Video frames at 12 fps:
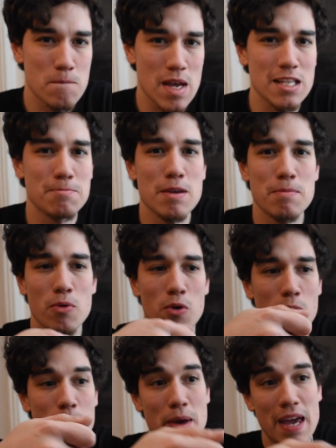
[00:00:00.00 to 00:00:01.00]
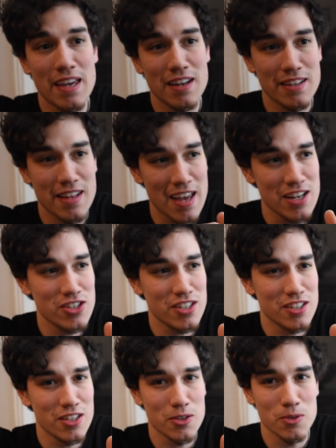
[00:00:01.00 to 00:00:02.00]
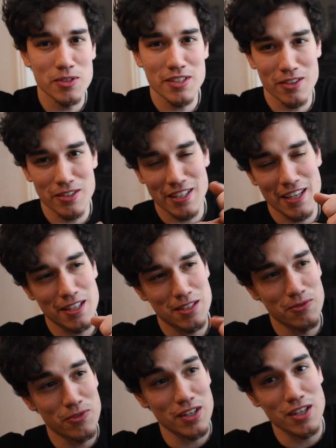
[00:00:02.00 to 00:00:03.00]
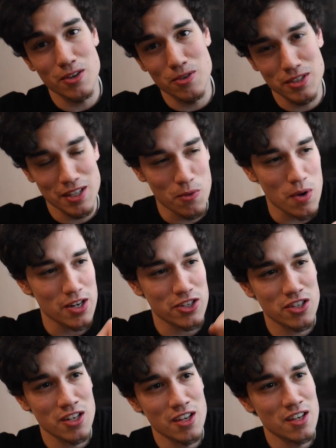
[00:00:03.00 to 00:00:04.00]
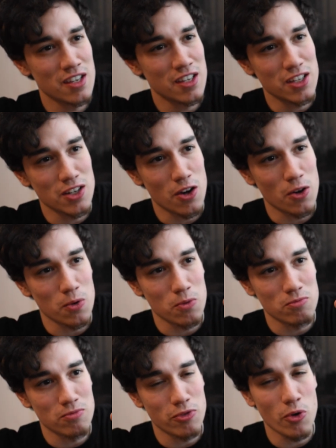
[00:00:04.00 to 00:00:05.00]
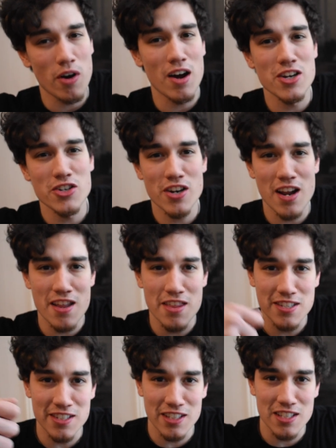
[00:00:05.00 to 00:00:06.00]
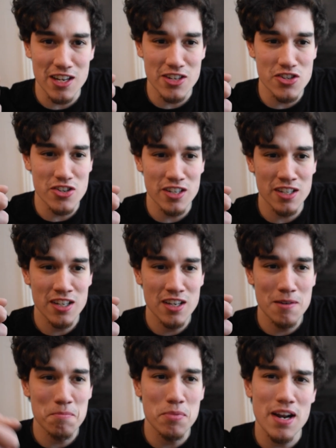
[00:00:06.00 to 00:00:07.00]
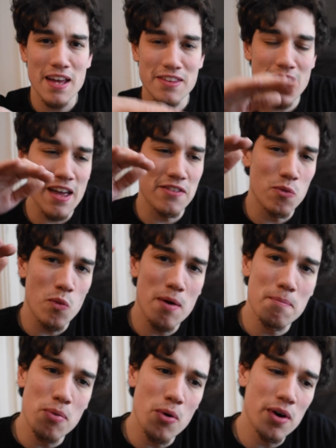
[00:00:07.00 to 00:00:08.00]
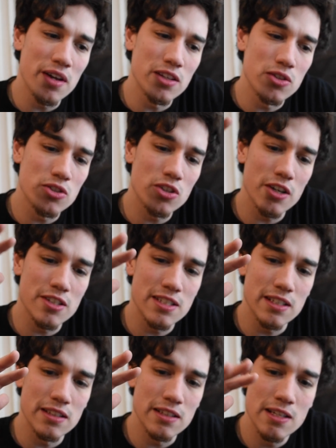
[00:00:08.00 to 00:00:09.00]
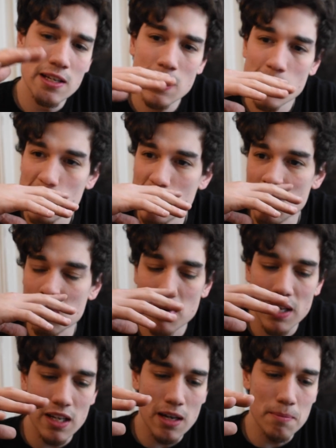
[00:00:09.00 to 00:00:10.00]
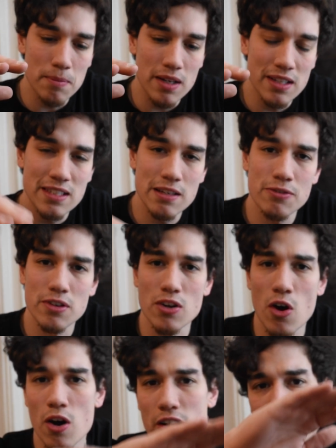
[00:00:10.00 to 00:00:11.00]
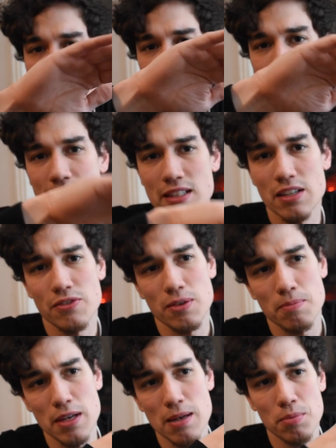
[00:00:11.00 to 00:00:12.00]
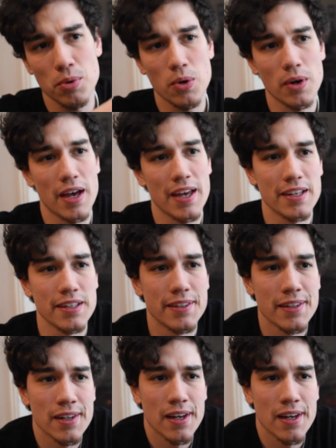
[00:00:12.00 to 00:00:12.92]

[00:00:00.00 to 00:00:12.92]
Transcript: as people are paying attention to you, so say it's videos, they watched, you know, 400 out of the 600, but at one point you start to pick up a different audience and different people, and